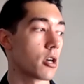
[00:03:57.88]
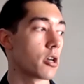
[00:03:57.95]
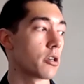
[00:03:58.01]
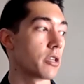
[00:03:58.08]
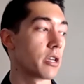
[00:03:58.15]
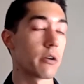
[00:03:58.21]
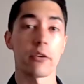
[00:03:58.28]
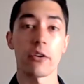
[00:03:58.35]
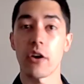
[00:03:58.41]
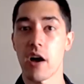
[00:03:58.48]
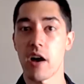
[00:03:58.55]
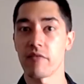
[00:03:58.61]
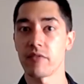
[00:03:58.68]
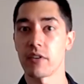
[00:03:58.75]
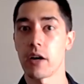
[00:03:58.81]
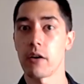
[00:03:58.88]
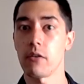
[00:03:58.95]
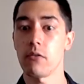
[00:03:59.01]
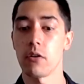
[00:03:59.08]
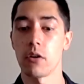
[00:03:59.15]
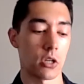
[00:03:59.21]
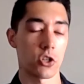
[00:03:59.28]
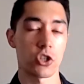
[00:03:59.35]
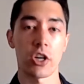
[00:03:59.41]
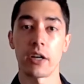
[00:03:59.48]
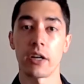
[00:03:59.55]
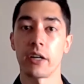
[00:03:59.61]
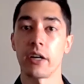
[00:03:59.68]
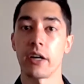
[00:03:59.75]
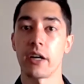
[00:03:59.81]
year and a half now,
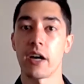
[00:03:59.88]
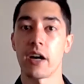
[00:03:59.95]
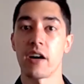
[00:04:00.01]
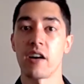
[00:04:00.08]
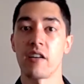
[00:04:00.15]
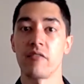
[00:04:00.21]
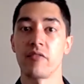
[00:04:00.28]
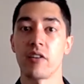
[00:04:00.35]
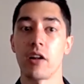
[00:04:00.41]
Shana and I have